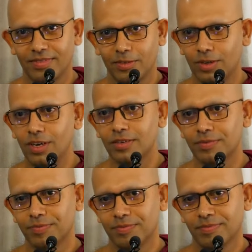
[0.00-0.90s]
You
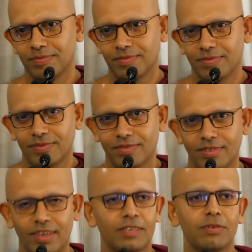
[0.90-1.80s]
can't.
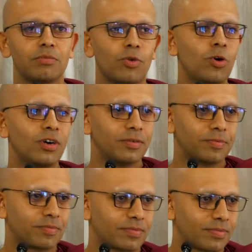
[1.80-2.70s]
And even moha,
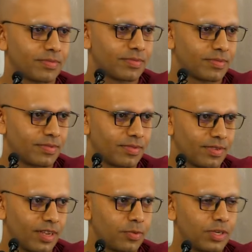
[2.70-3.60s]

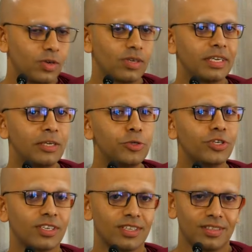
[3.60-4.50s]
right? When you're
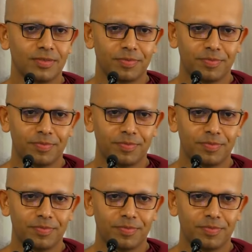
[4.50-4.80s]
delusional,